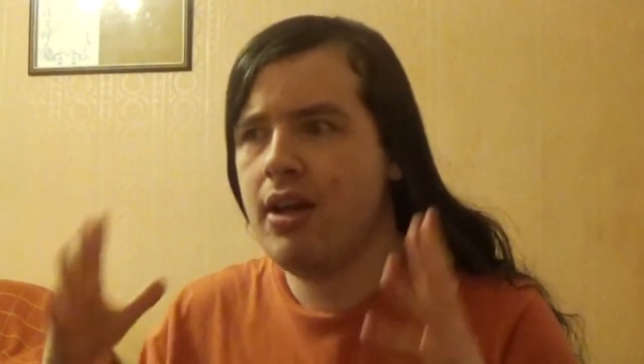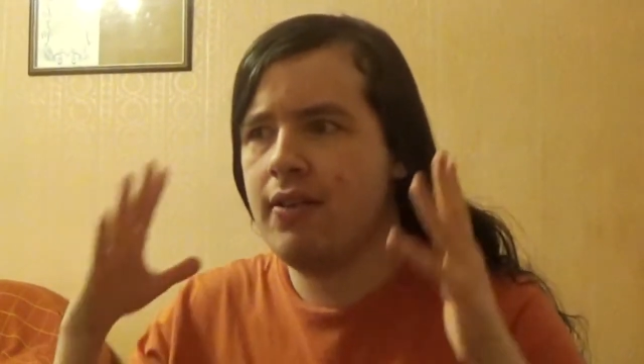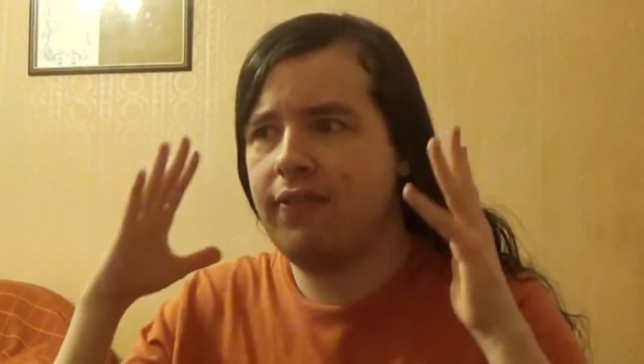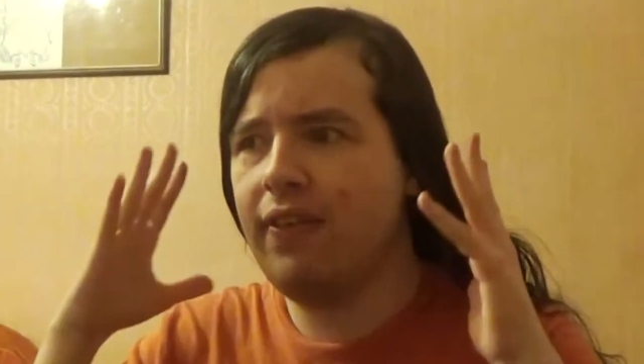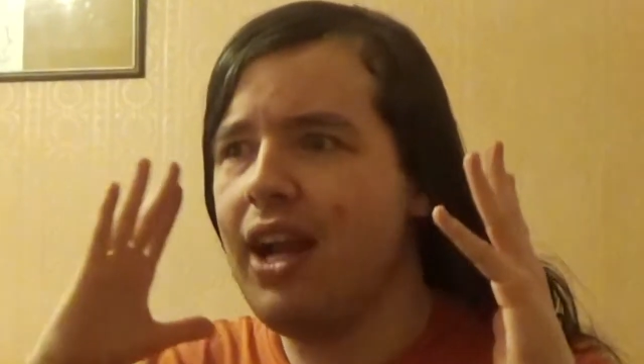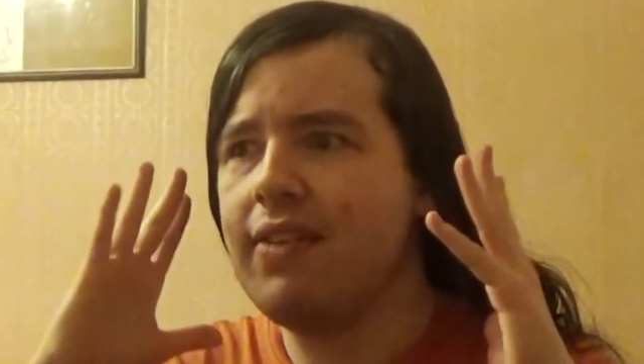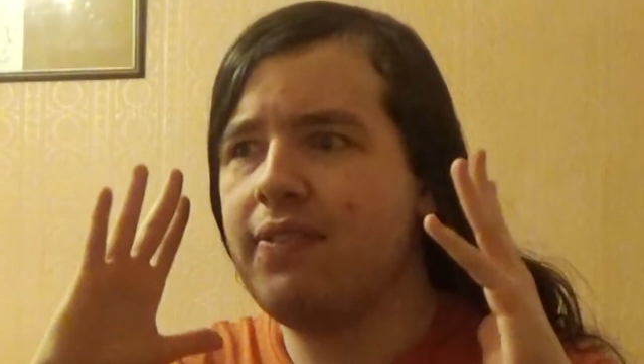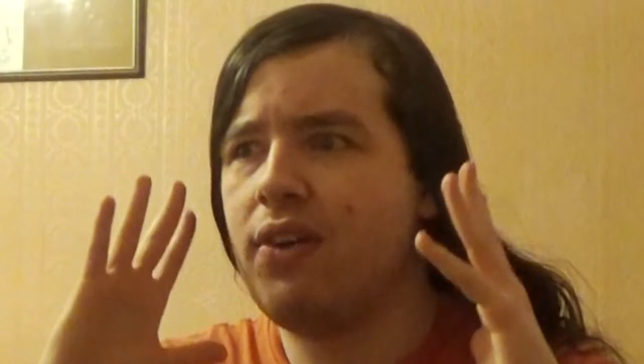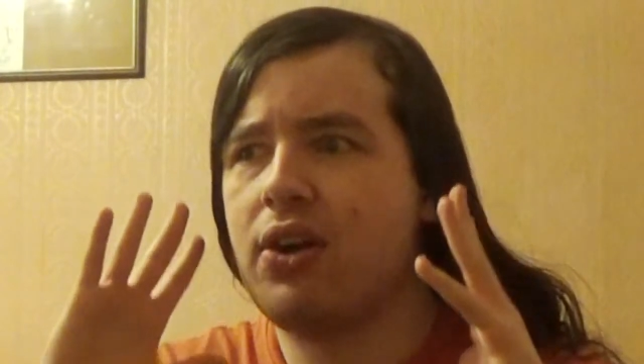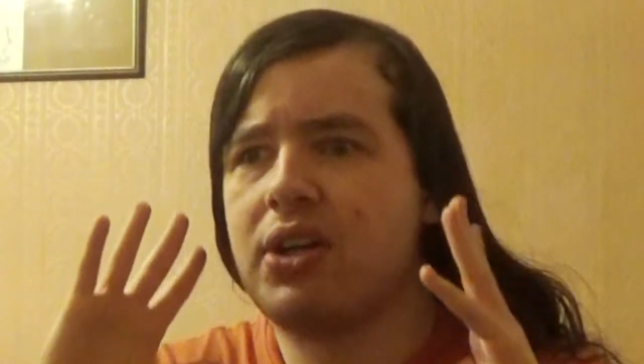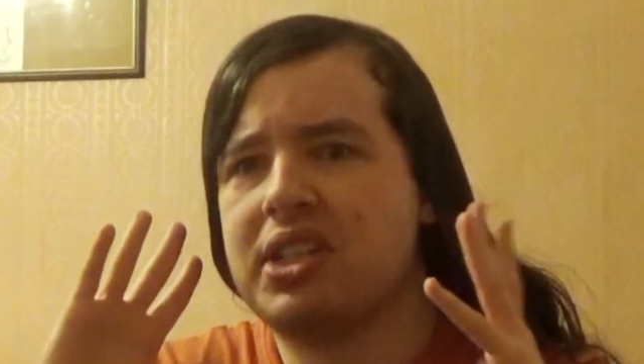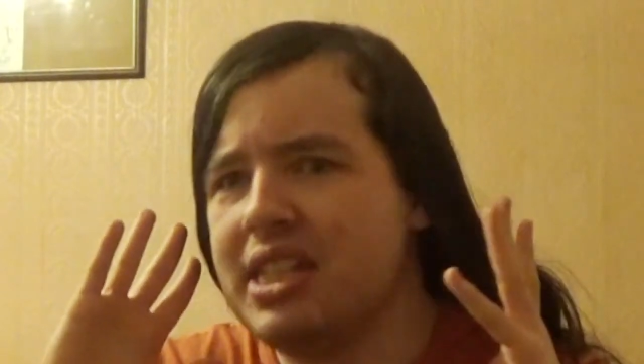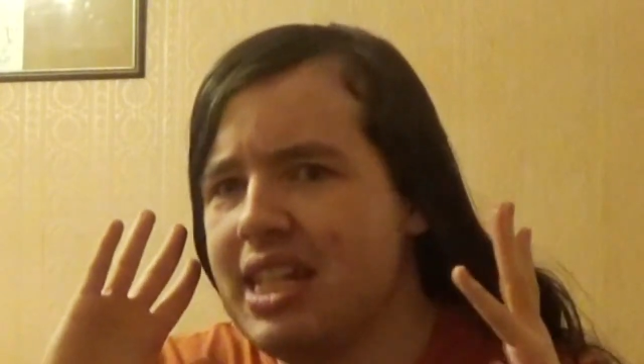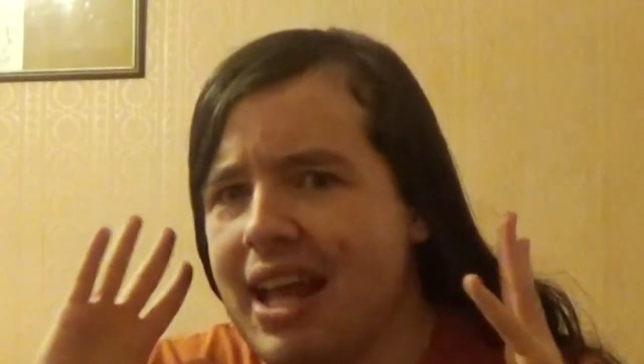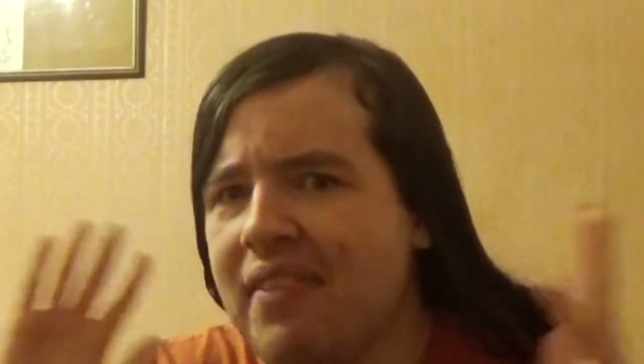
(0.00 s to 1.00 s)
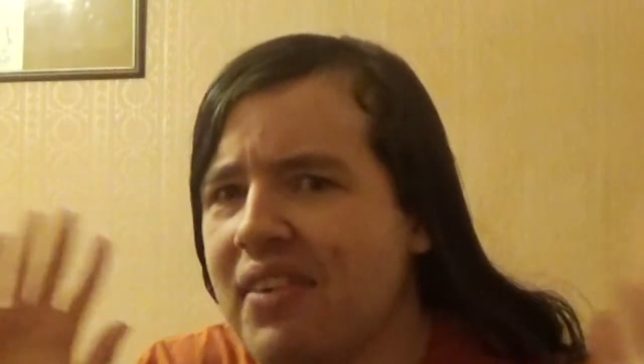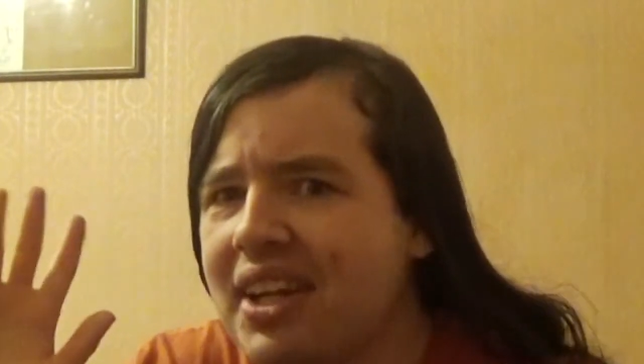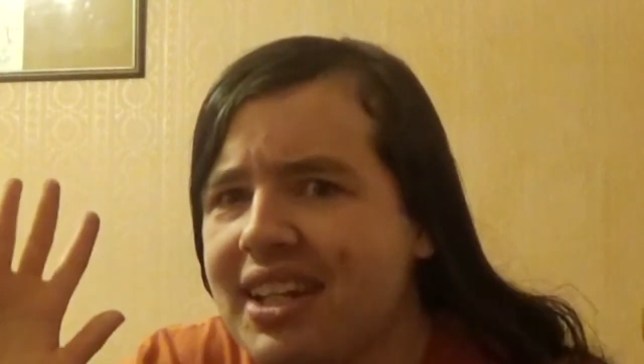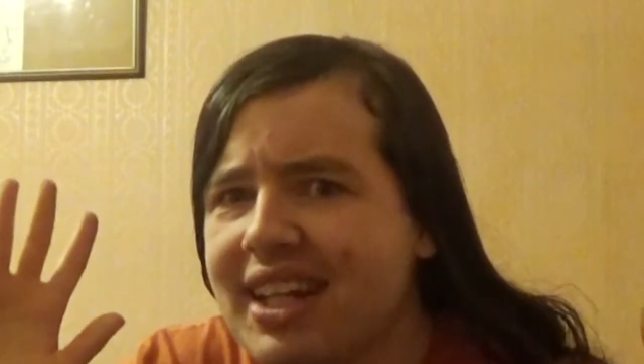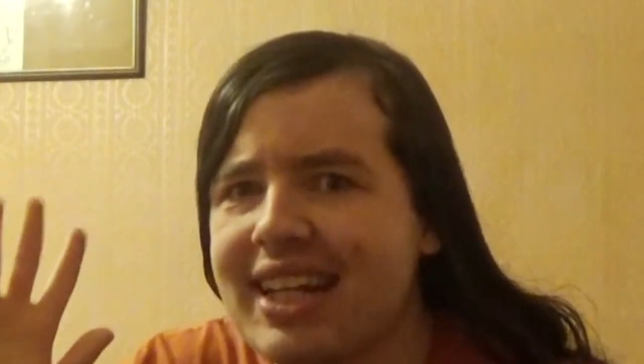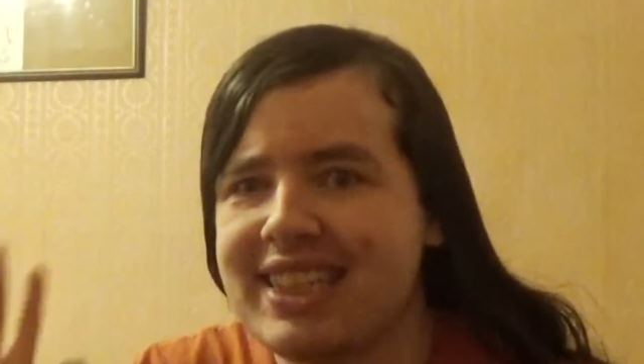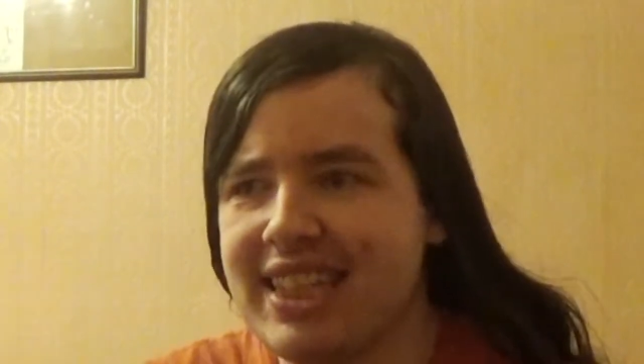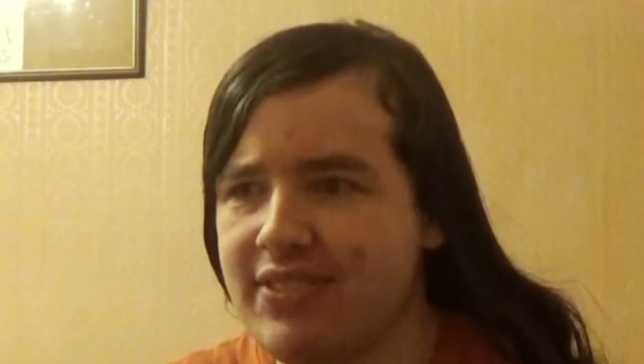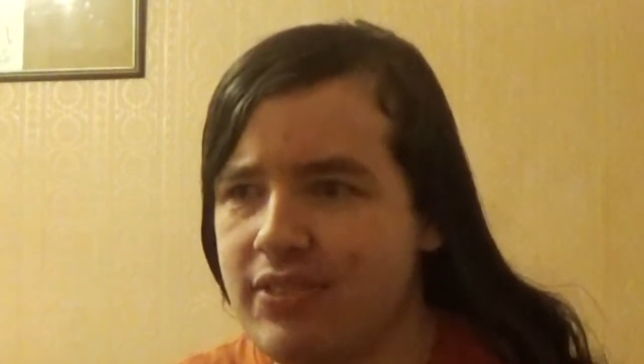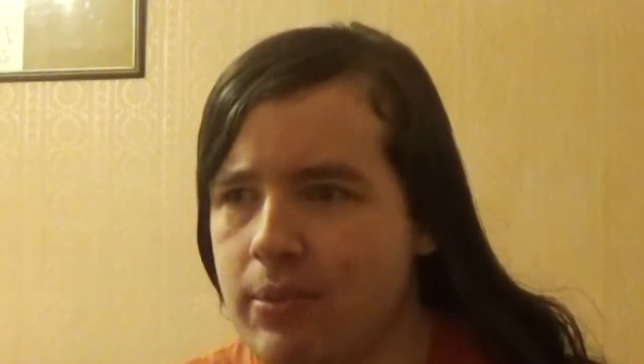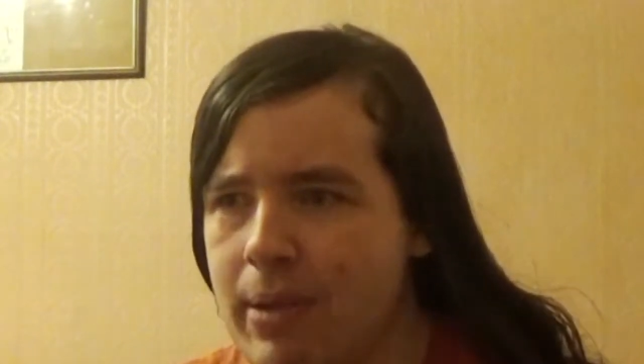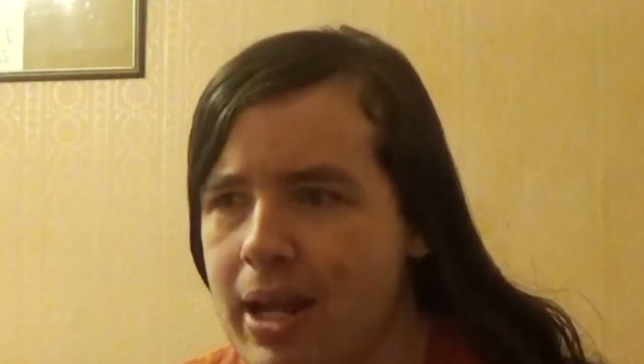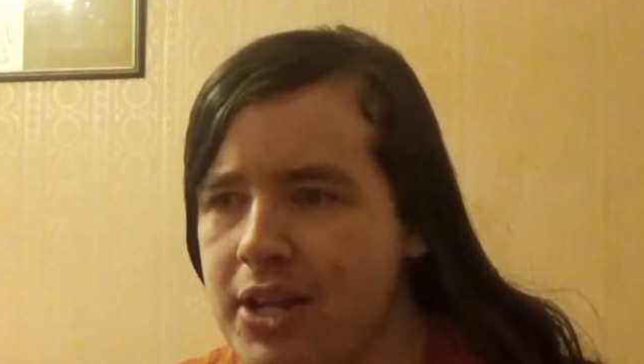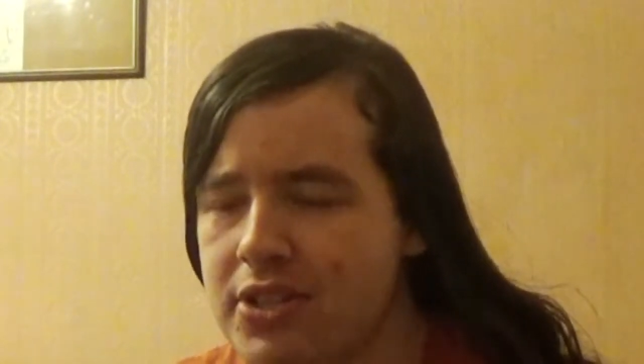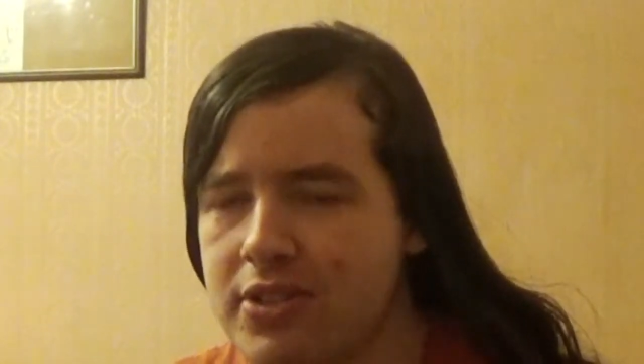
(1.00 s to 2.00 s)
Firefox never collects
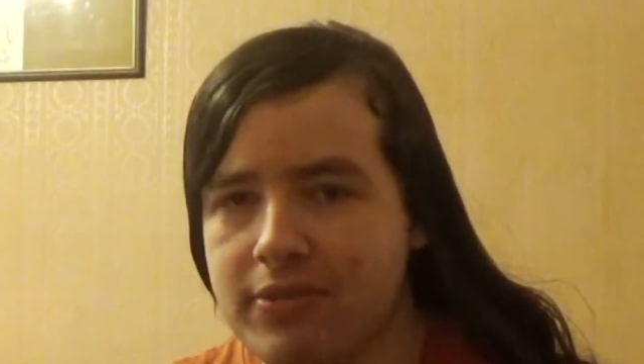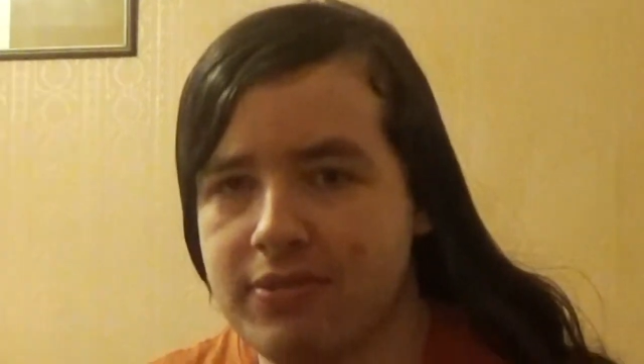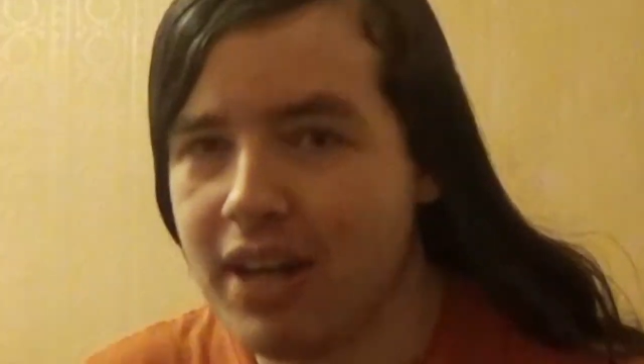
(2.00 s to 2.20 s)
information.